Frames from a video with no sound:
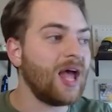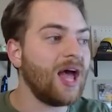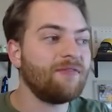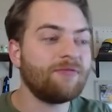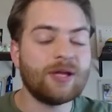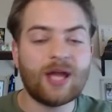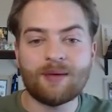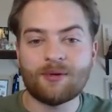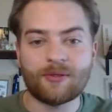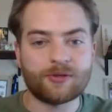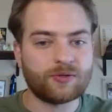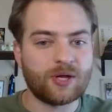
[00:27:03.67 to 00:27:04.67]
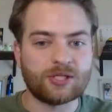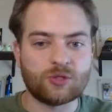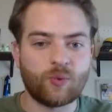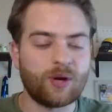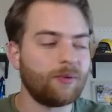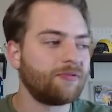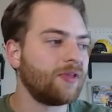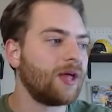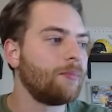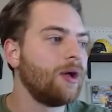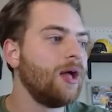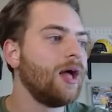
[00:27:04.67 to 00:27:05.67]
Every game down the stretch is winnable for them.